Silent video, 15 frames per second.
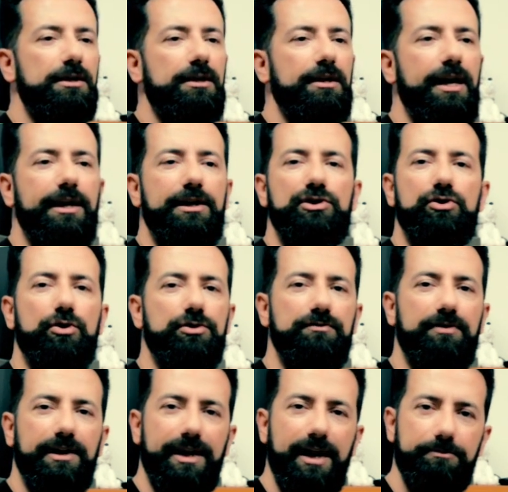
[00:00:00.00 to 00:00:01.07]
like George
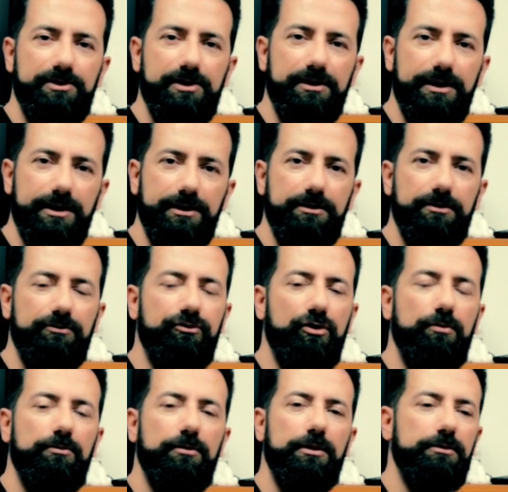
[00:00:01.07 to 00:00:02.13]
Van Epps did
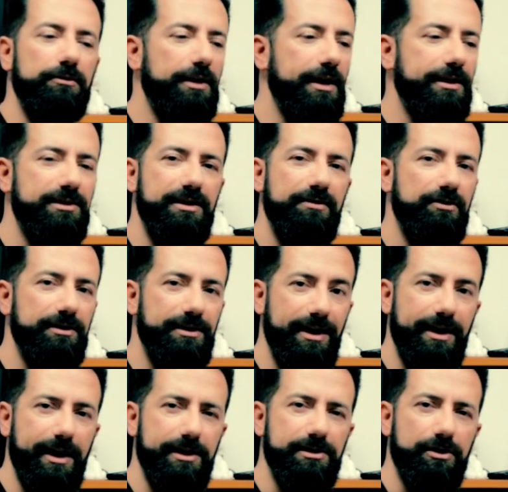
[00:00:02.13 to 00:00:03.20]
from like several
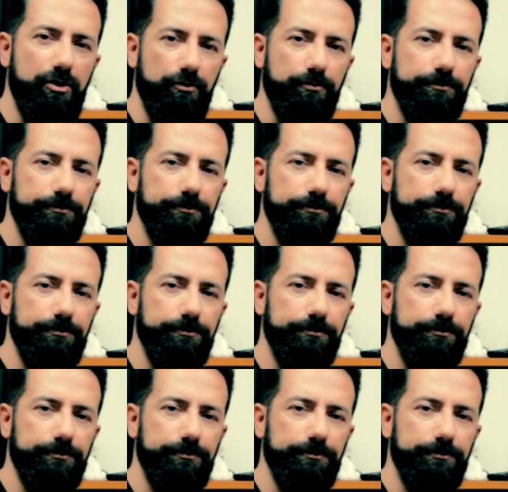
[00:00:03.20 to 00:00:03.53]
decades ago.